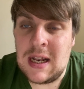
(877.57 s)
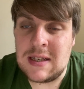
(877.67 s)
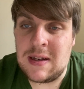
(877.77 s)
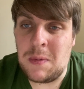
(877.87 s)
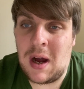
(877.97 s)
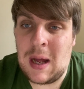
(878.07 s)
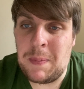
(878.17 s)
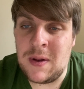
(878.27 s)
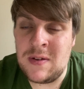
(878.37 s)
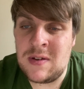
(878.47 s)
let's see what
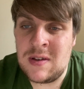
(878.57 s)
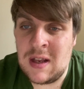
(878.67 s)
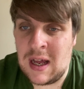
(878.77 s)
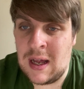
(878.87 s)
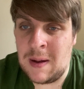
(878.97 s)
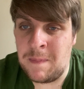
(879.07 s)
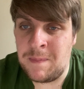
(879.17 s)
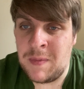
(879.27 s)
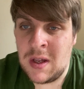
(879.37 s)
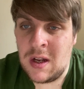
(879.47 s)
happens.
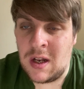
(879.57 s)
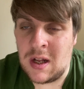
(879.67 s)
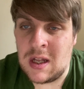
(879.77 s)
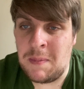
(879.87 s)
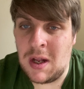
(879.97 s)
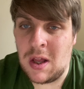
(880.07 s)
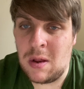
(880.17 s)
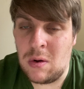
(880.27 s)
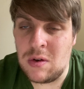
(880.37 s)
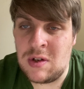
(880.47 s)
You know, give me your
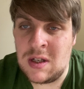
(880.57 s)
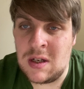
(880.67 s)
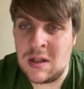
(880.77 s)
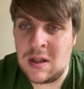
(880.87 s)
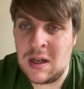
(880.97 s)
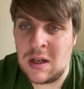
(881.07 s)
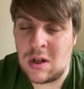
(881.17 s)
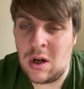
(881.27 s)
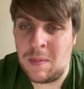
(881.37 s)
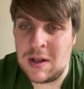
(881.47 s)
thoughts in the
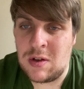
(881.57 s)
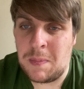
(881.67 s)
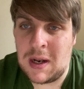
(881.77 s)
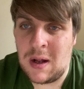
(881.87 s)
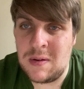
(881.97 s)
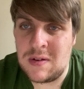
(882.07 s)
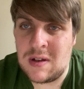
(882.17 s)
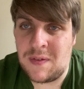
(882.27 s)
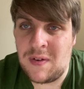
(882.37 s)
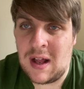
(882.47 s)
comments below and
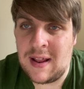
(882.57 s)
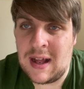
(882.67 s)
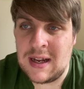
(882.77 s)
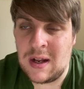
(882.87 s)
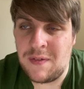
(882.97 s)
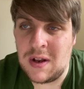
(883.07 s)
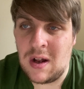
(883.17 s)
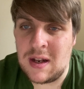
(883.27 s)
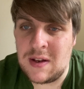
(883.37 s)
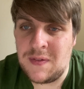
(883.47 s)
stuff like that. You know, if you
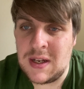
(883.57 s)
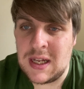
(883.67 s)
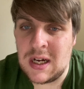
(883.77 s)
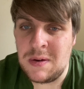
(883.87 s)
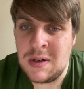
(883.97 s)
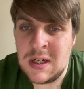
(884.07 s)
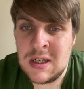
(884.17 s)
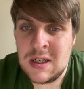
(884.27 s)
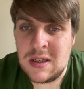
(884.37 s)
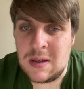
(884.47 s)
like this video,
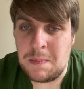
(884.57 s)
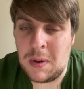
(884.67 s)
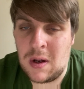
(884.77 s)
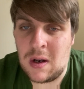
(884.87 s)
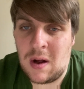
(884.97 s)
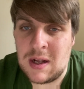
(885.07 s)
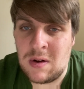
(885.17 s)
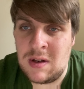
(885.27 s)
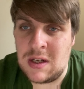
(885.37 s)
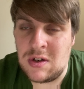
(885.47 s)
then put a
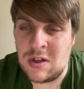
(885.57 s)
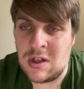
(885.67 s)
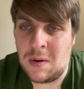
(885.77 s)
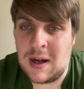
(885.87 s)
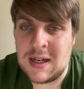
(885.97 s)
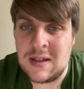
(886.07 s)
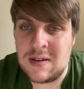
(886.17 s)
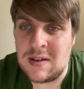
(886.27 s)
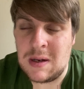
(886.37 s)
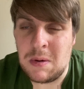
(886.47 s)
like on it just so I can
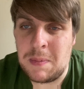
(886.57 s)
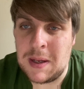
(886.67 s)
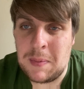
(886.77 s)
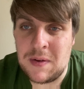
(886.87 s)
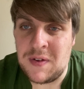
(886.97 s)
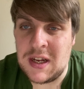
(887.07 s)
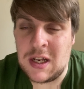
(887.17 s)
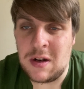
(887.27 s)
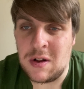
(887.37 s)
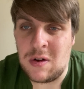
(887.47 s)
see what people are
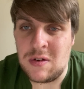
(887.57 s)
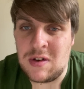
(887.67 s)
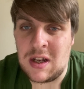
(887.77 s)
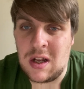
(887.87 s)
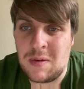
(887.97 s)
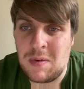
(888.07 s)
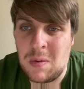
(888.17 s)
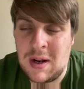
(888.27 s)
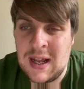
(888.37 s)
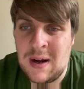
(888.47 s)
thinking of the content that I'm
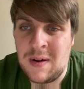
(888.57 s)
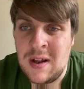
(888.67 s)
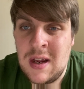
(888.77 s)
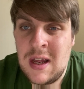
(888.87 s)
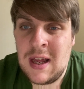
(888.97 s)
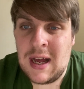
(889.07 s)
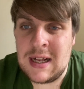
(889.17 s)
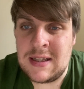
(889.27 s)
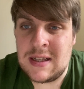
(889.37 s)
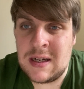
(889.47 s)
rolling out.
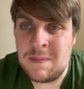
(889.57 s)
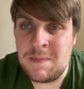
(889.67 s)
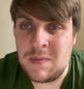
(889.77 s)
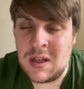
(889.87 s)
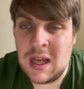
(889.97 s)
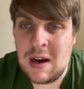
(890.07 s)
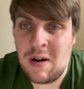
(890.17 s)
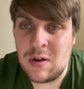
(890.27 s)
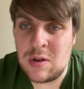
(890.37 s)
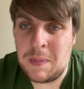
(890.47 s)
And yeah,
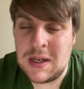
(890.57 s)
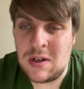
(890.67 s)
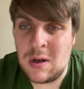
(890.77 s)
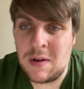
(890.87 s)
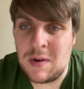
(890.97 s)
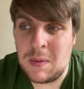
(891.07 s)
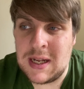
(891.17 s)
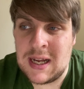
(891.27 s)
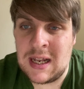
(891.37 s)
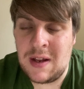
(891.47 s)
I'll speak to you over the
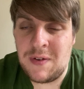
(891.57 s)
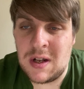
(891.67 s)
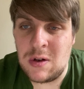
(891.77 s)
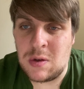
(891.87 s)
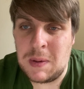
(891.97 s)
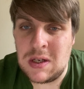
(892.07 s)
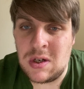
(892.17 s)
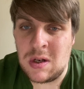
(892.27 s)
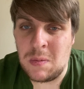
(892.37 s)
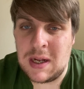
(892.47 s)
weekend. If I don't speak
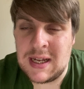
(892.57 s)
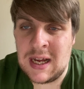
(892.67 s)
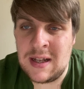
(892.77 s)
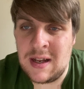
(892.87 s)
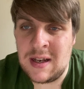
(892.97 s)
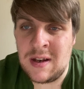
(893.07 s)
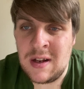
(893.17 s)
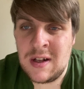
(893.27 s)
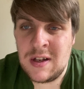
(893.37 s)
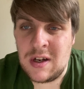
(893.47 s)
to you in the weekend, then
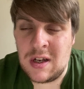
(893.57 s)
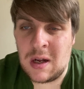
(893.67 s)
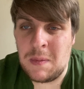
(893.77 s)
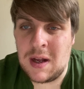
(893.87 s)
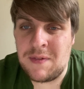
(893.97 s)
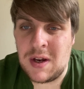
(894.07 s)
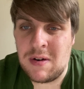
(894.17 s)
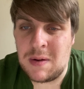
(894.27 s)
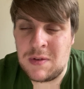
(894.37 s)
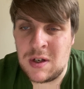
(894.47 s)
you know, whatever
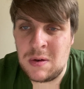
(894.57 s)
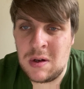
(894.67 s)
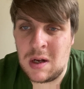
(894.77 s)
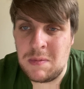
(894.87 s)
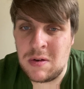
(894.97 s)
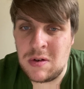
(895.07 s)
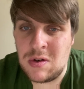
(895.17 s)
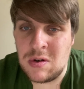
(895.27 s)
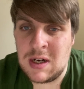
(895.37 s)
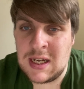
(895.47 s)
you're up to, hope you're
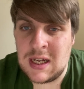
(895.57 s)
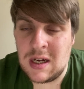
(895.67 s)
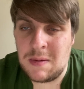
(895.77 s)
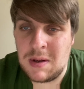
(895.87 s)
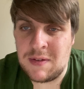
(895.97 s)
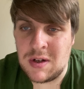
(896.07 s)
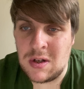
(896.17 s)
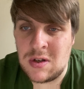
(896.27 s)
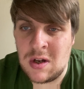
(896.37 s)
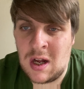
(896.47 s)
enjoying it. Hope you have a
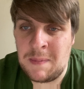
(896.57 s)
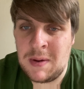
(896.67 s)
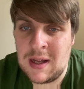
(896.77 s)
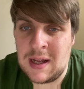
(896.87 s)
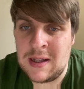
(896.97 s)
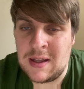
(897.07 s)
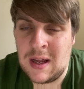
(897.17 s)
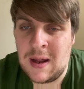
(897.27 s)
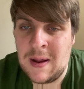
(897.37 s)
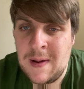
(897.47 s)
good time. And
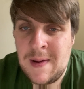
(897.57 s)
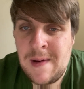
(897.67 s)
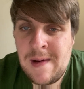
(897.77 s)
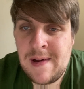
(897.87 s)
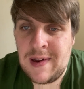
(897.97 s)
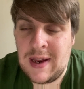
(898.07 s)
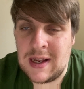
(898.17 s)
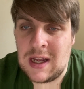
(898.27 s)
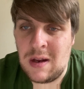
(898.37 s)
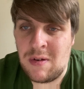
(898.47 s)
yeah,
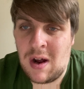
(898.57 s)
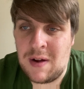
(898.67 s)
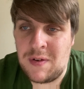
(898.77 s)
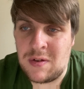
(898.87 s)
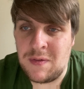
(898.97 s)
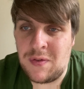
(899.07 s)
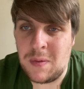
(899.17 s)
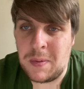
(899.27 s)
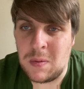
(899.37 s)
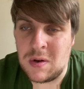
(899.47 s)
keep your eye out for some
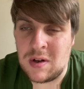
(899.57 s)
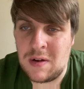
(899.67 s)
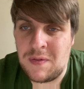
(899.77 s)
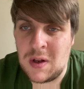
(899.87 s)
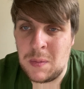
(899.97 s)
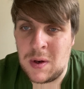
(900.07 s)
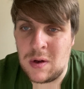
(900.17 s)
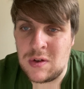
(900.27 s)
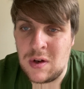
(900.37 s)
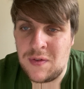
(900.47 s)
football, because hopefully we're
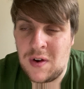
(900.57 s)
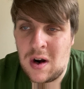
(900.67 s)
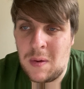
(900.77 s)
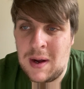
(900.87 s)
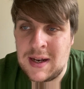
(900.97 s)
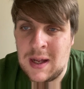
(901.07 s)
not too far away